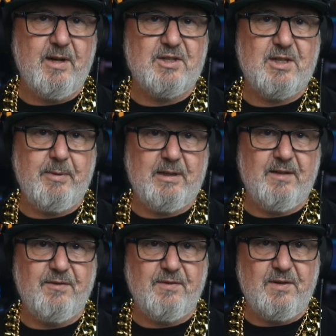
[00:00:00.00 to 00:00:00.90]
is typically
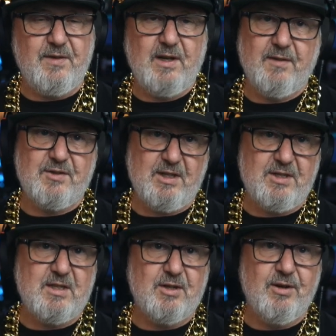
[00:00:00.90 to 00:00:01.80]
55,
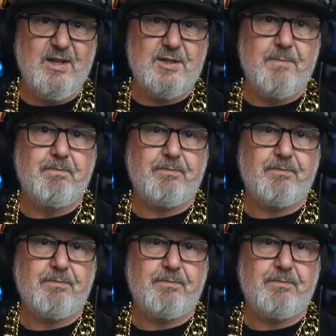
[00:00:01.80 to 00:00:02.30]
60 degrees,